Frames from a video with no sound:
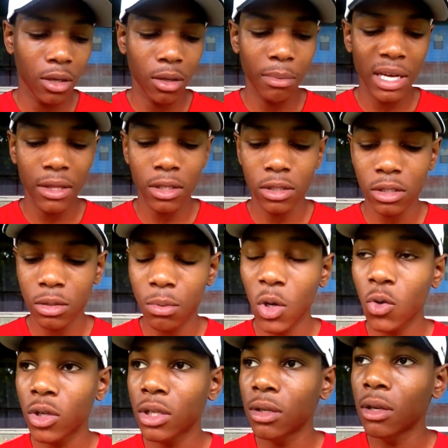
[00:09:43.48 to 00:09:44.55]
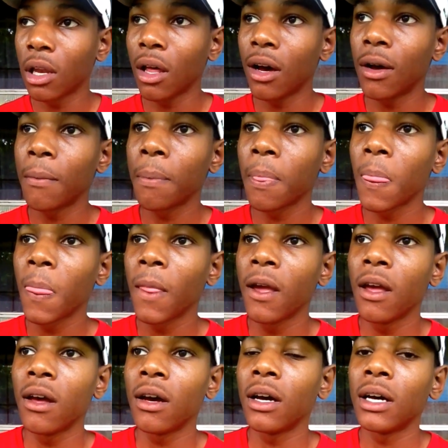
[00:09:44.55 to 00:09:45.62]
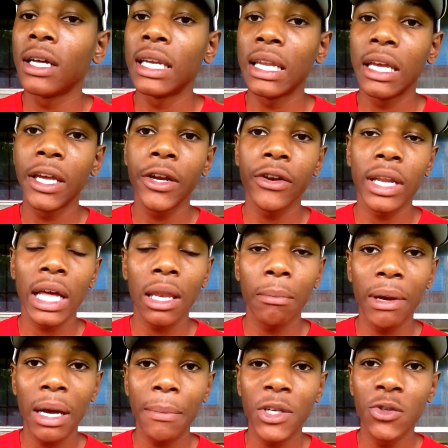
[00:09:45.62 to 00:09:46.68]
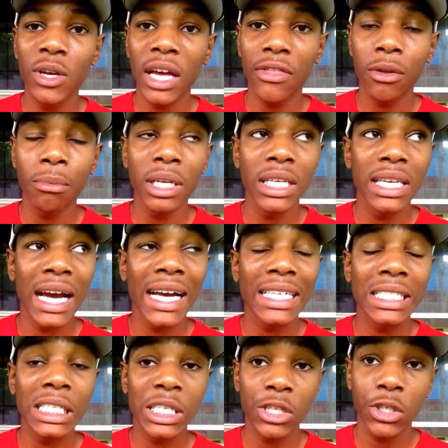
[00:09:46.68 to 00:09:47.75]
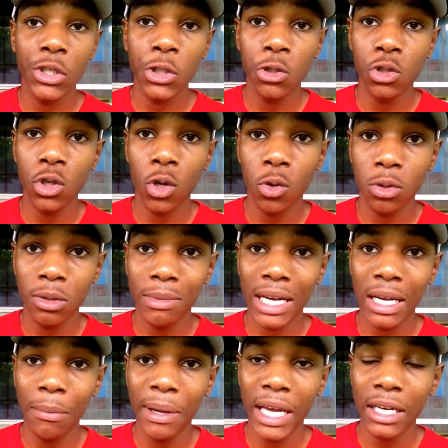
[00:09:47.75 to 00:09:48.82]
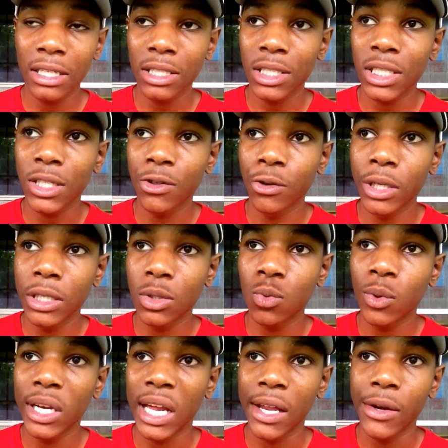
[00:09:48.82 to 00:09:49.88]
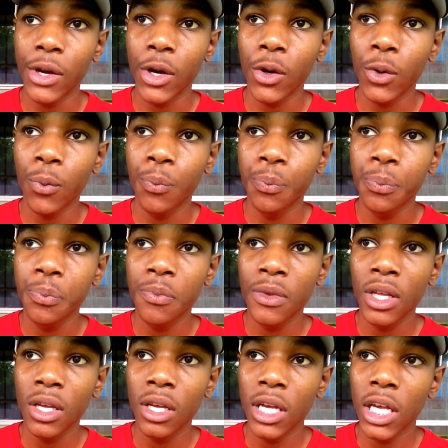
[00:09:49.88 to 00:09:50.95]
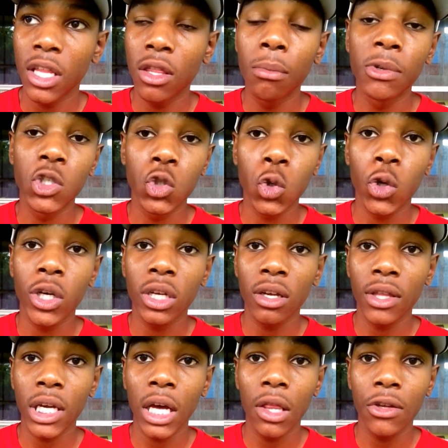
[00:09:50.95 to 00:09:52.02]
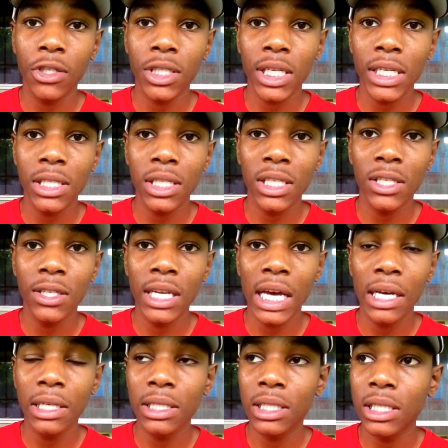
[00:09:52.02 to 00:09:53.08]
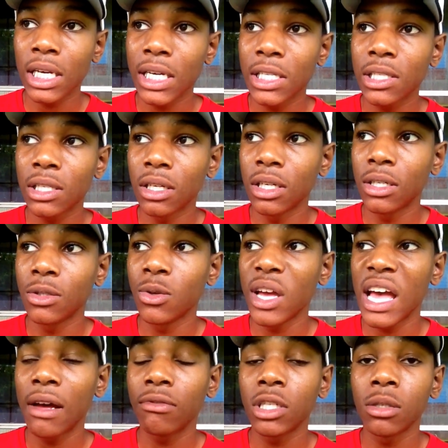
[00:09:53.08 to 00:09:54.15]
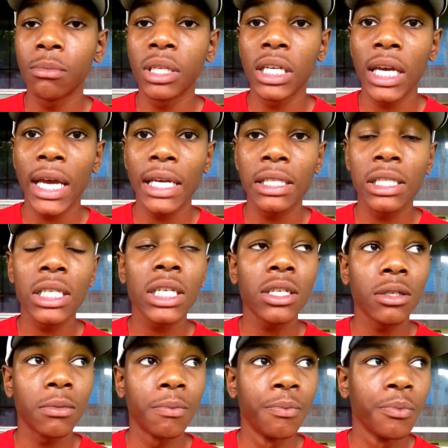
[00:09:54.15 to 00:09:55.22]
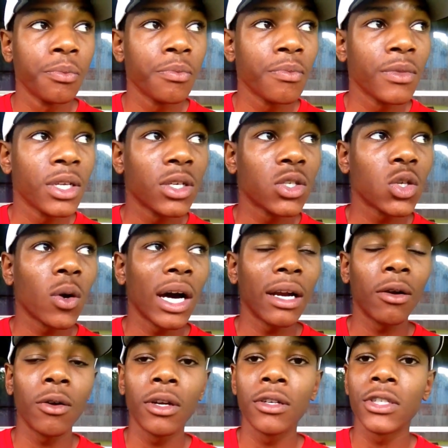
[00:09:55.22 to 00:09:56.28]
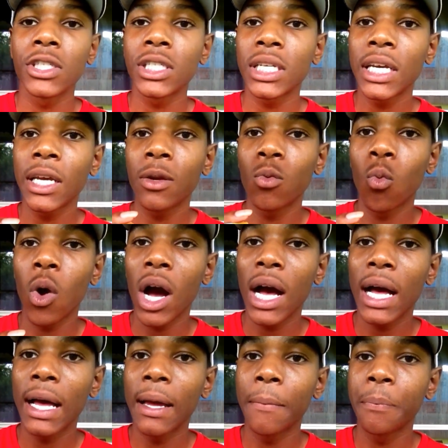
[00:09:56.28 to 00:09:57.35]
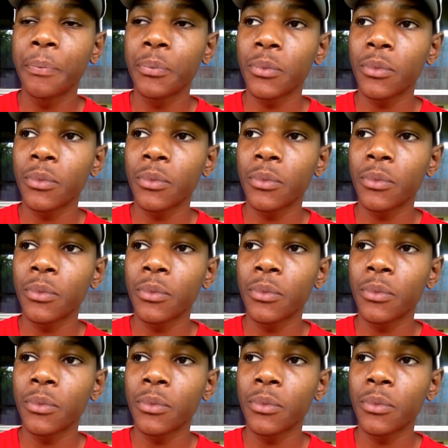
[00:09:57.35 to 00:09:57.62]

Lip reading: about this smoking law. And here in Alabama, you have to be 19 years old to buy a pack of cigarettes, when I know in the majority of the other states in the United States, you have to be 18. So I don't understand why